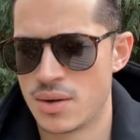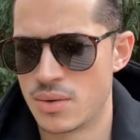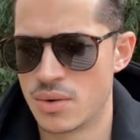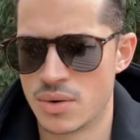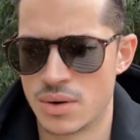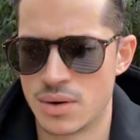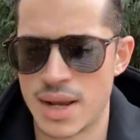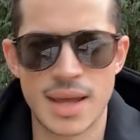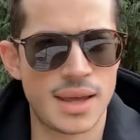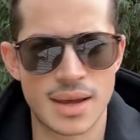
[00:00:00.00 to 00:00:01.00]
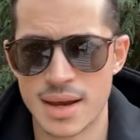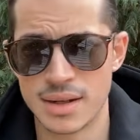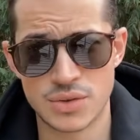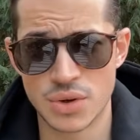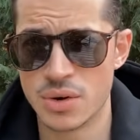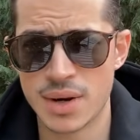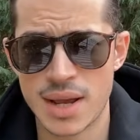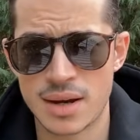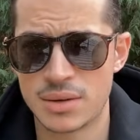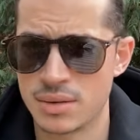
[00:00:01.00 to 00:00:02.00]
Or, hey, I need to go
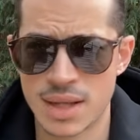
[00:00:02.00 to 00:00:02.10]
now,